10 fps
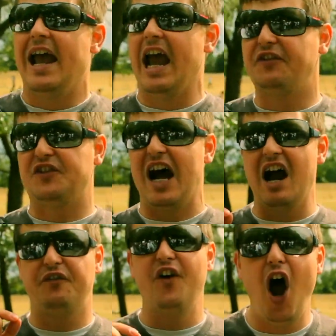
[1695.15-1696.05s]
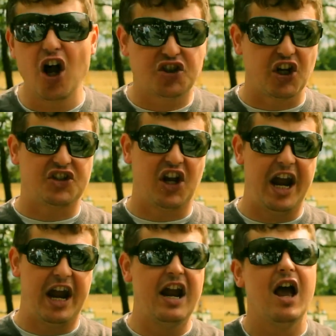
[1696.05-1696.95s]
if
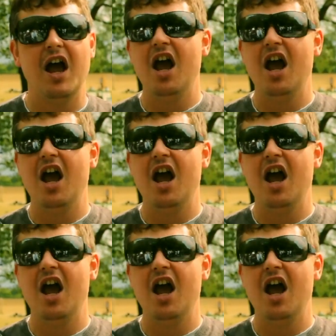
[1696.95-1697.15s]
diversity